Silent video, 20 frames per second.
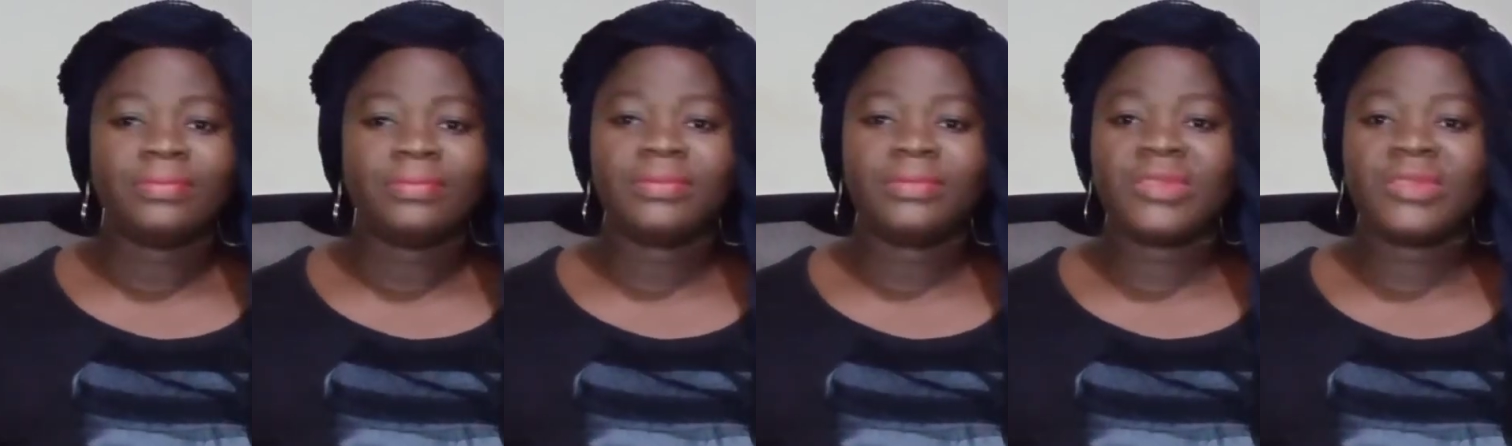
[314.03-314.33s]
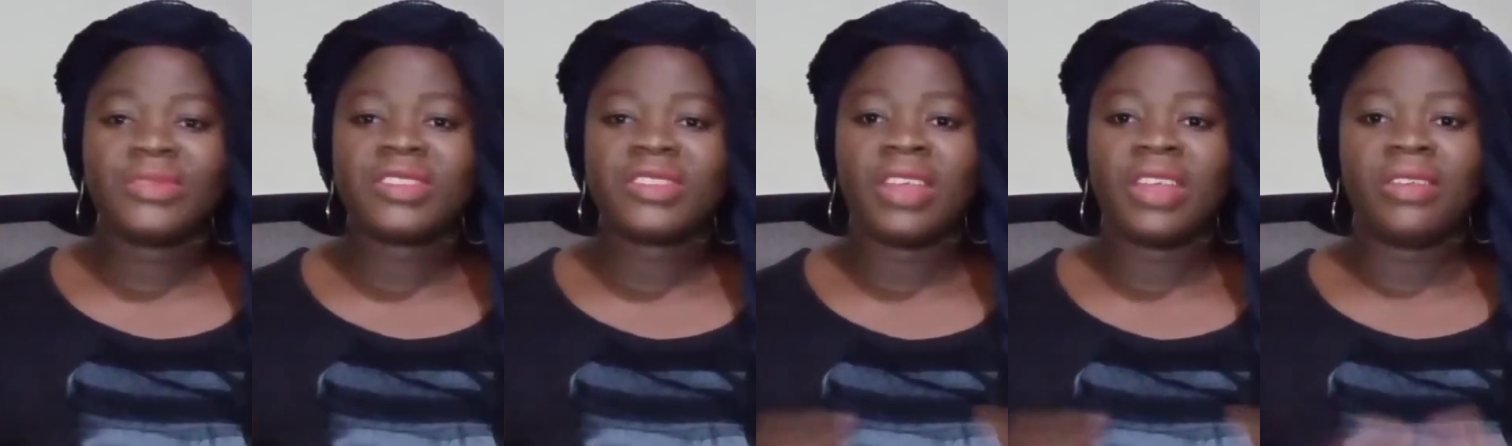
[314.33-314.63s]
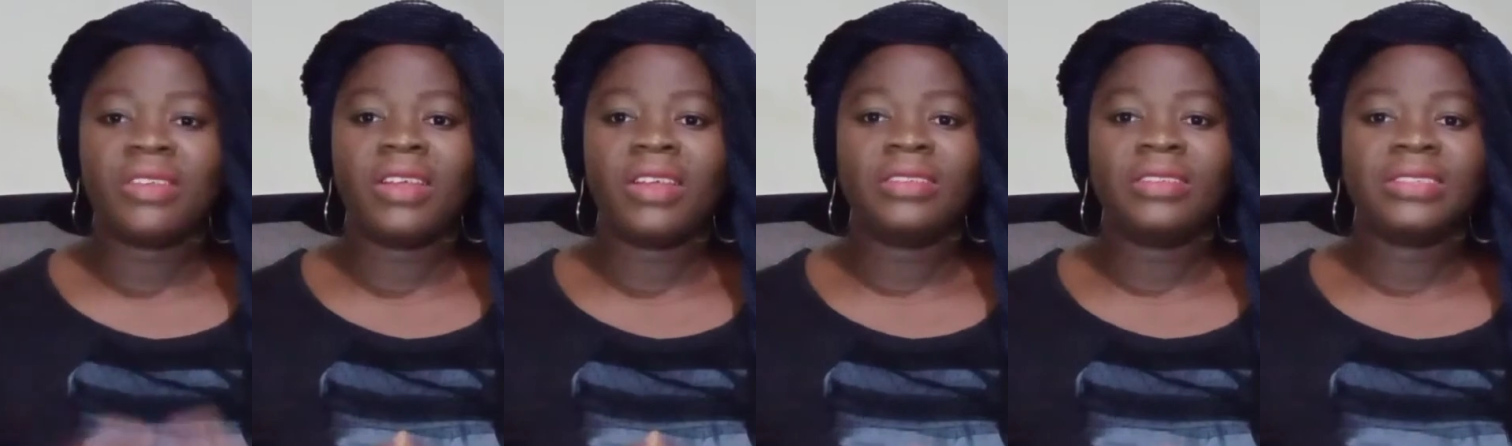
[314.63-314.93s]

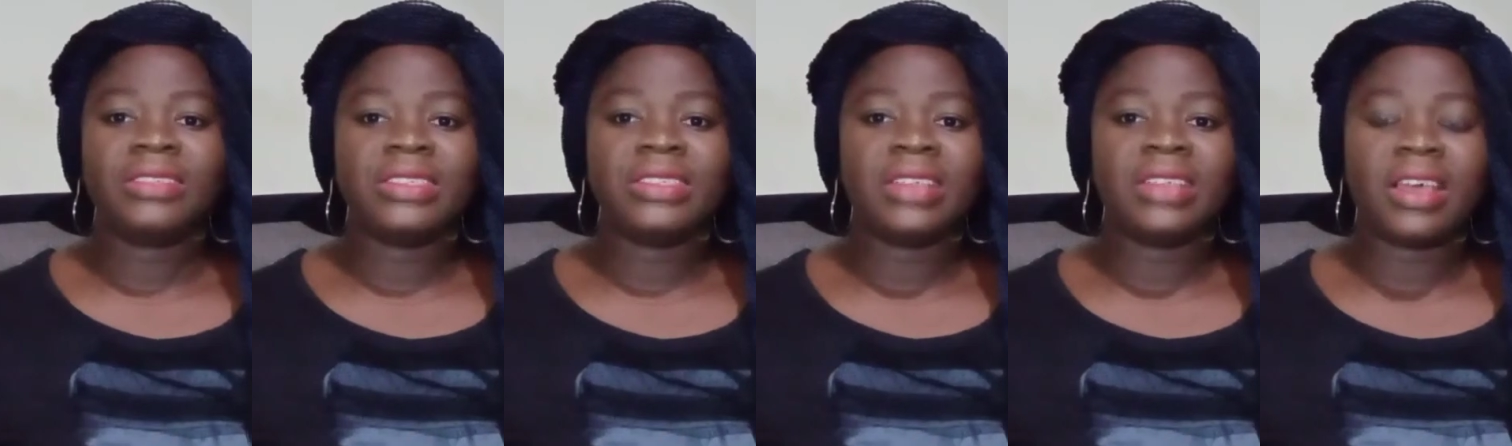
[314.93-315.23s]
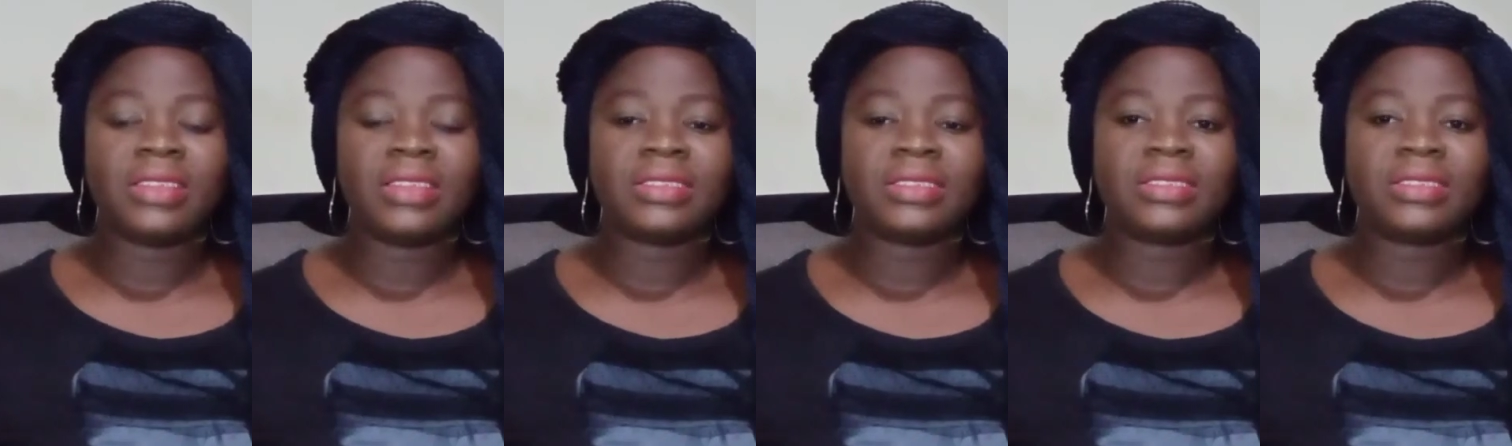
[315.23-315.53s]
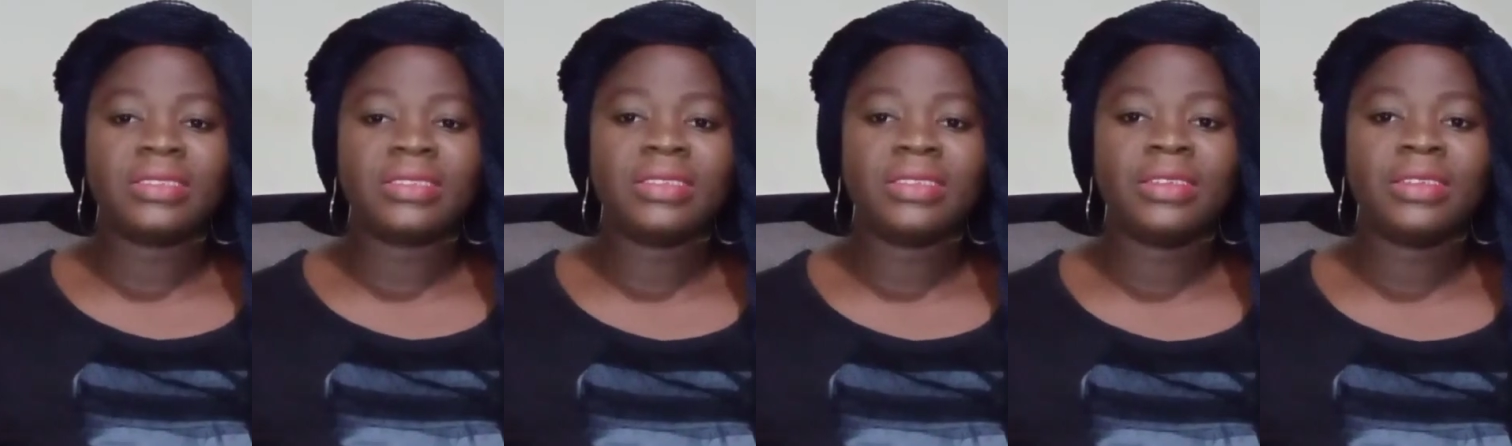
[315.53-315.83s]
surrounding
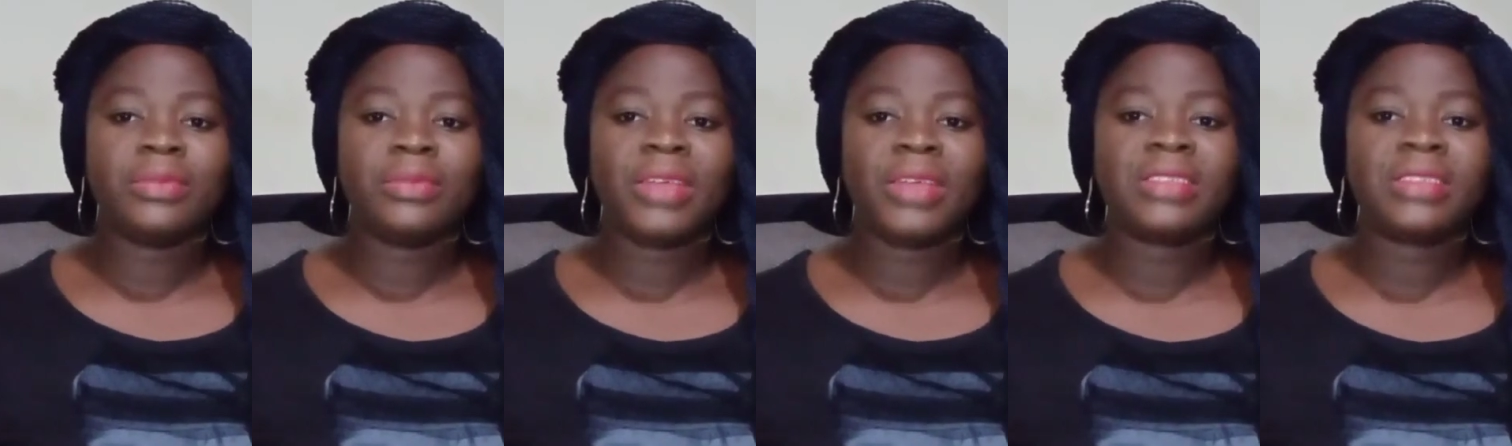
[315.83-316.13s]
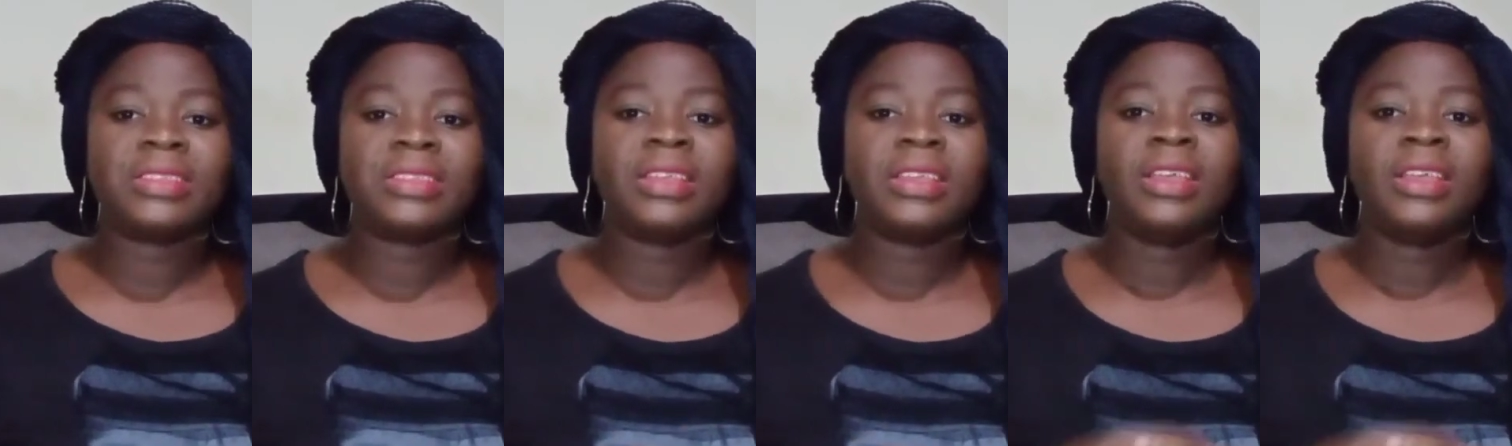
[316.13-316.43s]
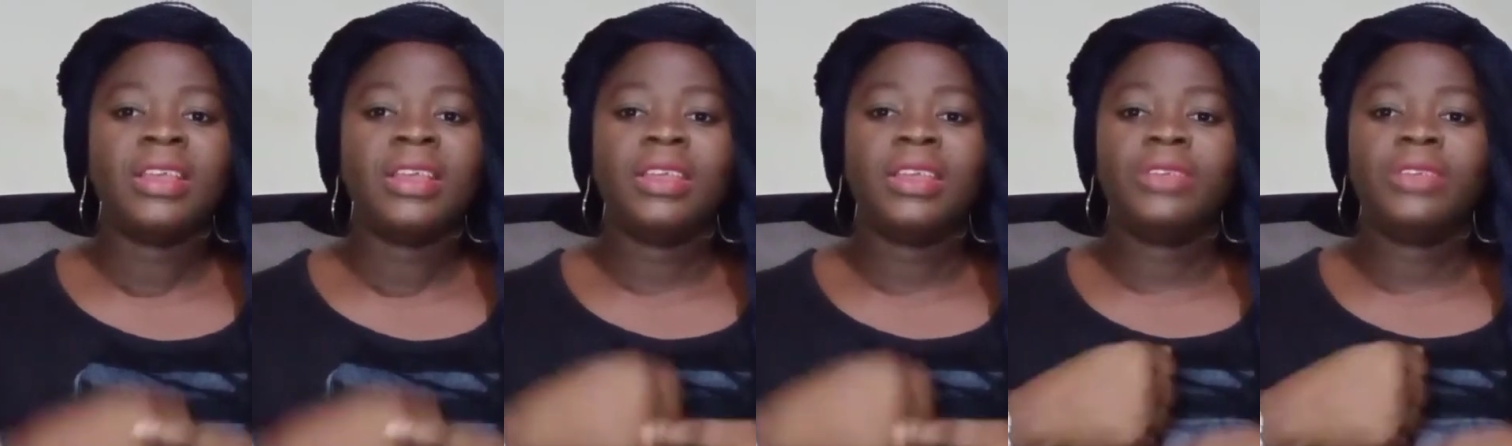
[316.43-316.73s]
us. But
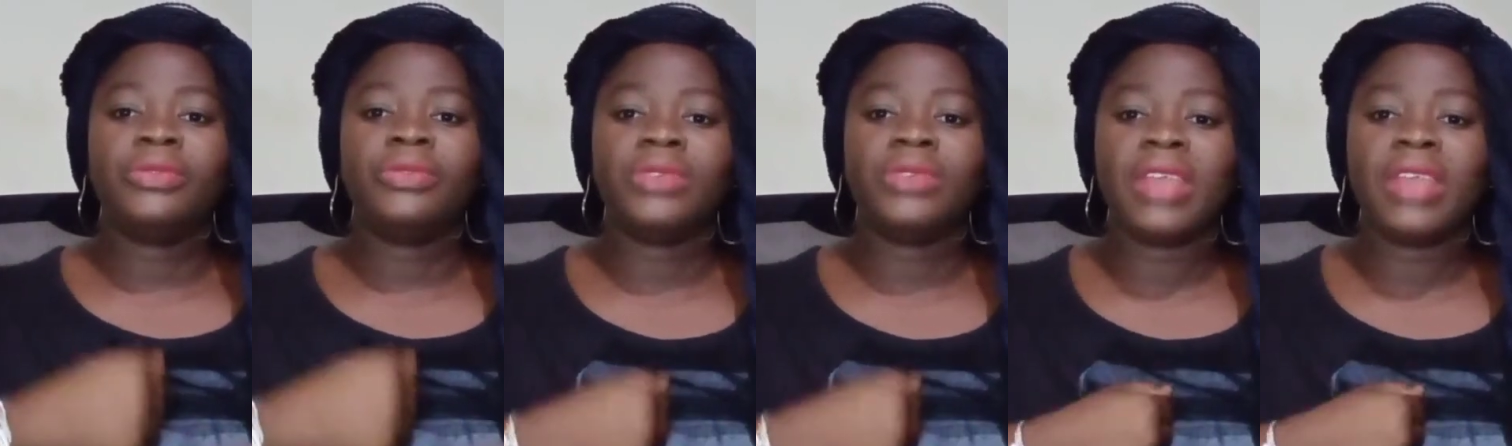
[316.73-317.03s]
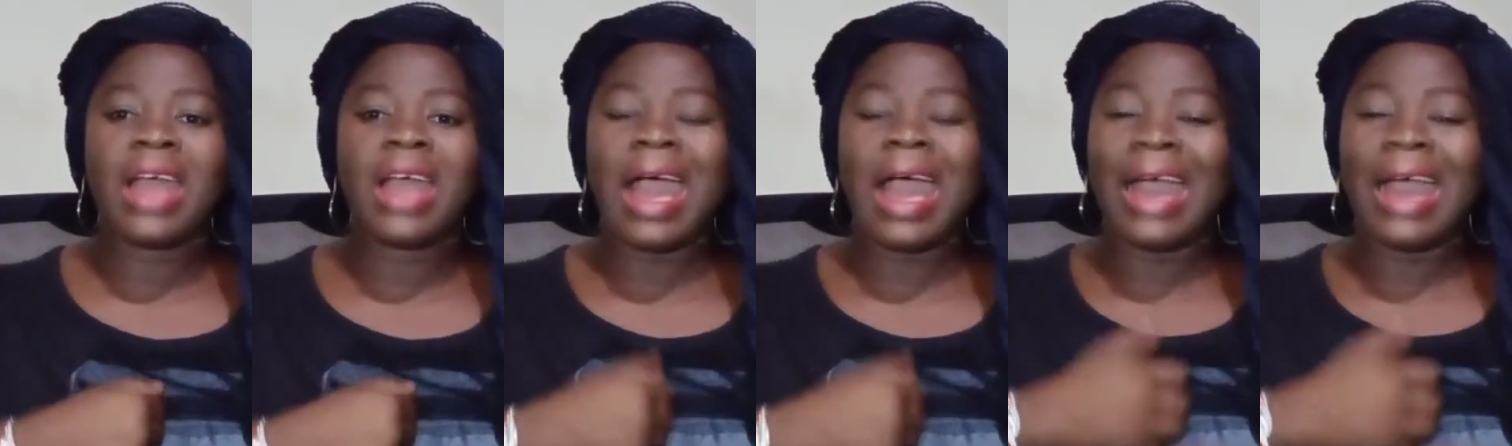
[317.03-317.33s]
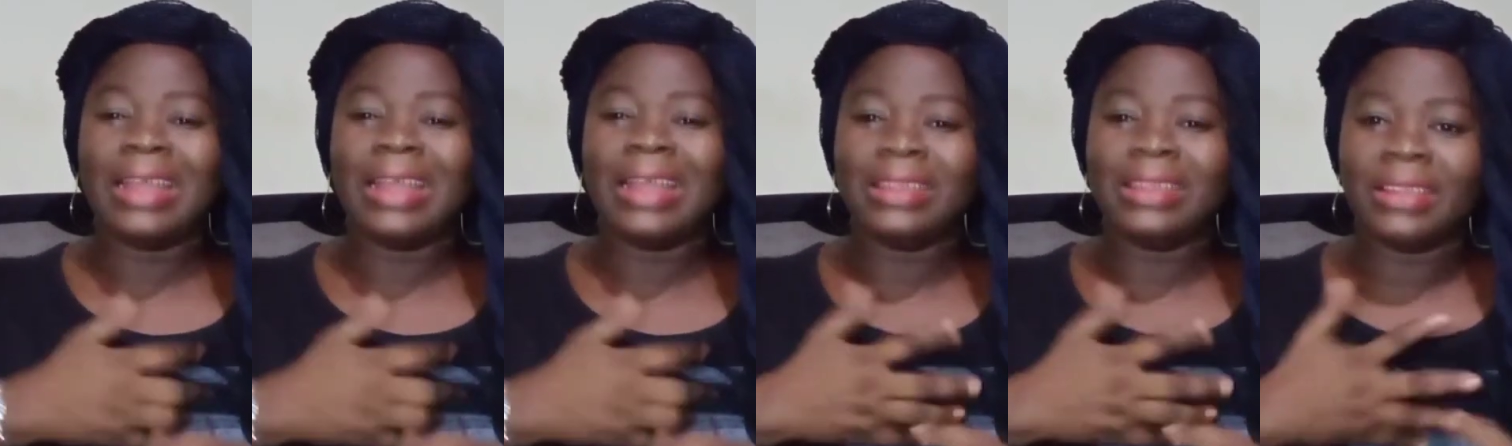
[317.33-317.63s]
if we are
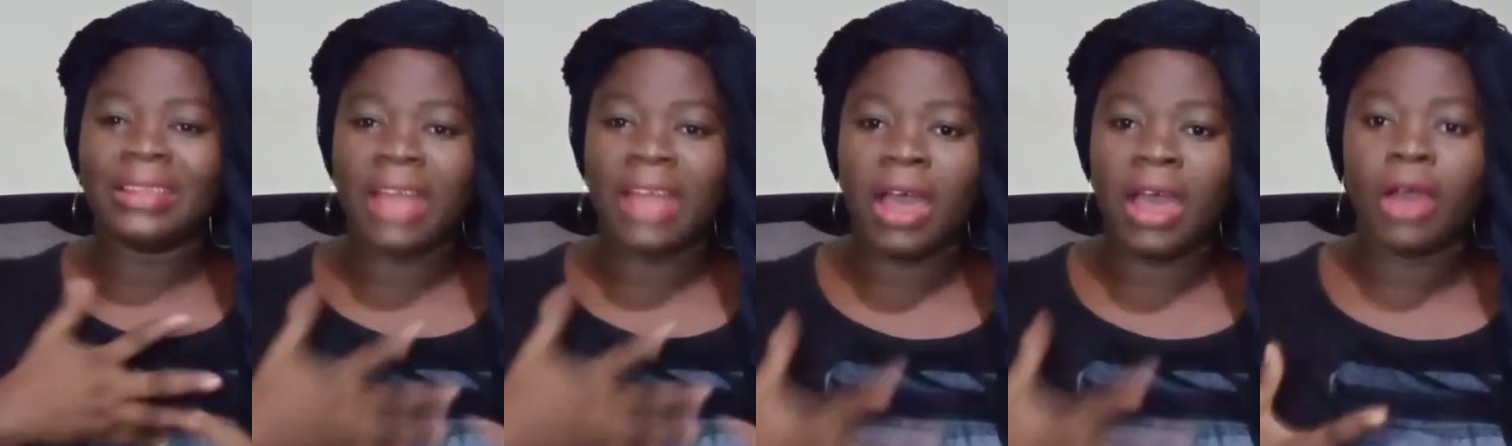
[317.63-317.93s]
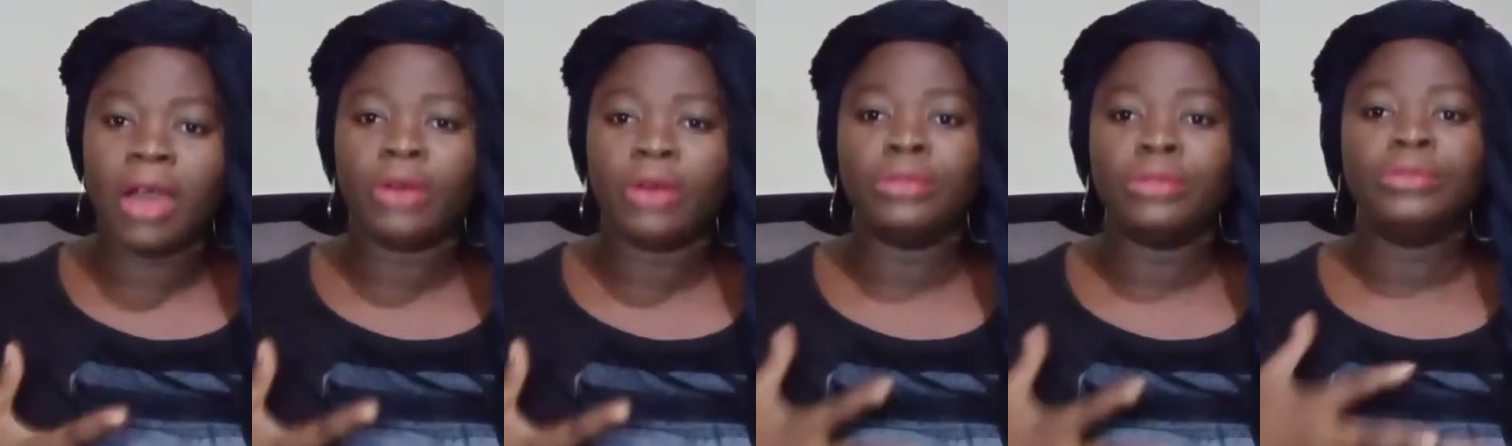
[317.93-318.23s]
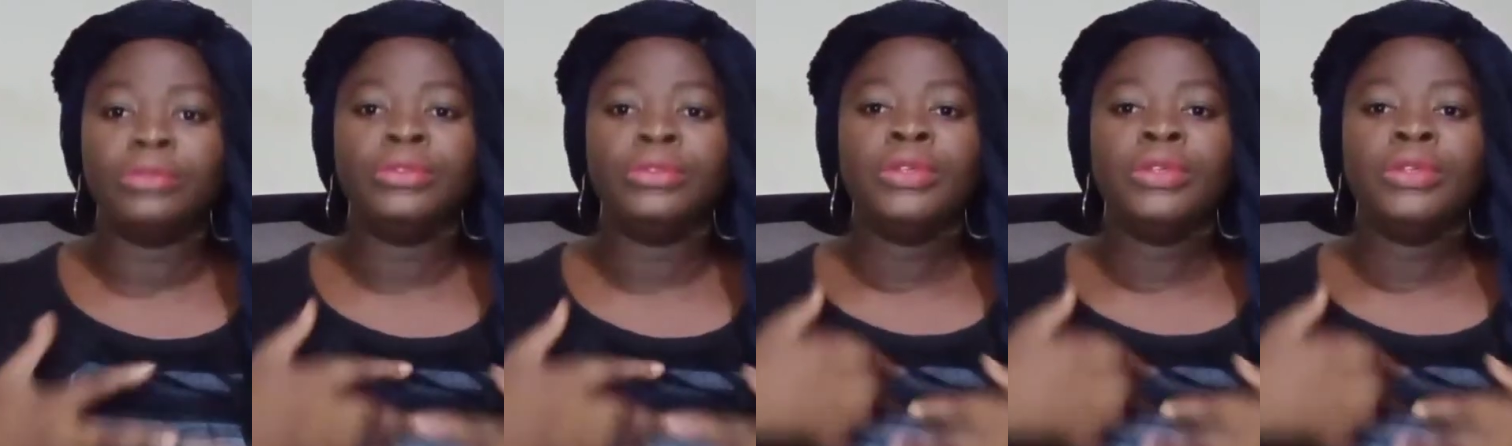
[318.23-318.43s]
allowed